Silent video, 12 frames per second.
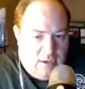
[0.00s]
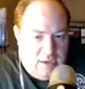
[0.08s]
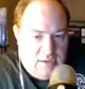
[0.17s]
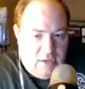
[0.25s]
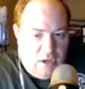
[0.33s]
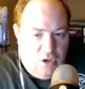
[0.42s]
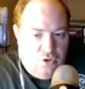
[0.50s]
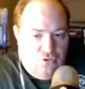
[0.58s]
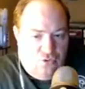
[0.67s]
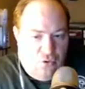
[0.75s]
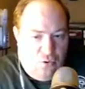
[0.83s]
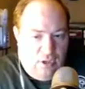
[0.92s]
he's a
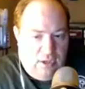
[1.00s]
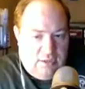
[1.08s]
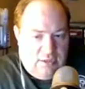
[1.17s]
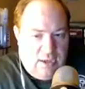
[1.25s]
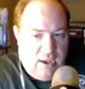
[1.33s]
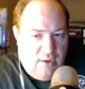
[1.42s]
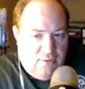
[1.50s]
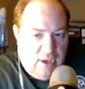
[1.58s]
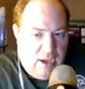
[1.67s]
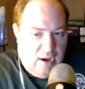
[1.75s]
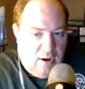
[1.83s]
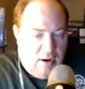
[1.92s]
controlling style
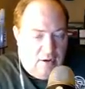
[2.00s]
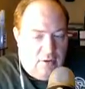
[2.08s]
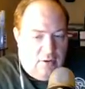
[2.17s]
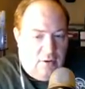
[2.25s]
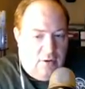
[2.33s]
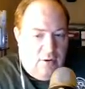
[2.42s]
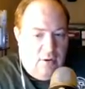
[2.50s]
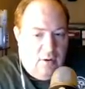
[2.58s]
character,